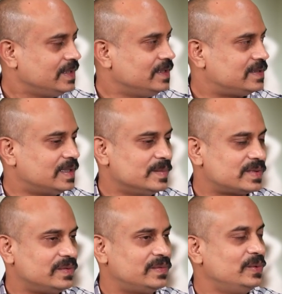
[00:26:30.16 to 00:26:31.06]
in
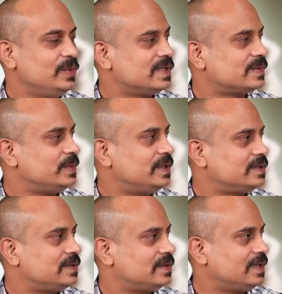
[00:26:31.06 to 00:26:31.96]
terms of who is
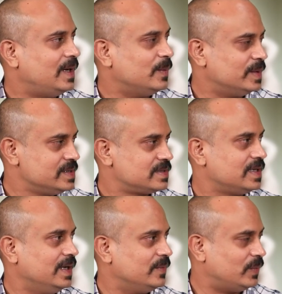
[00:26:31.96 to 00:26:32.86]
worth how much
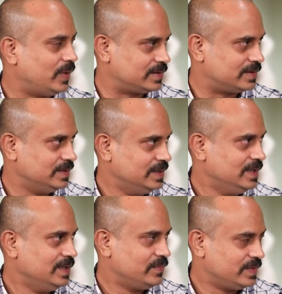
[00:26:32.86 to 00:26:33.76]
and what,
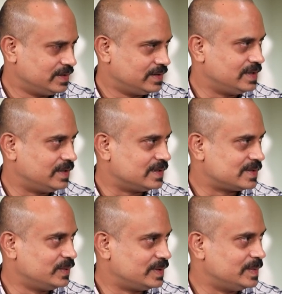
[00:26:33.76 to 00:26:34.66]
whether they are a
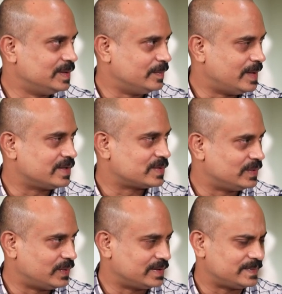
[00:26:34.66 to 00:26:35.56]
suitable match or
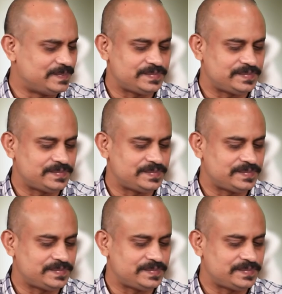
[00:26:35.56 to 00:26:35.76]
not.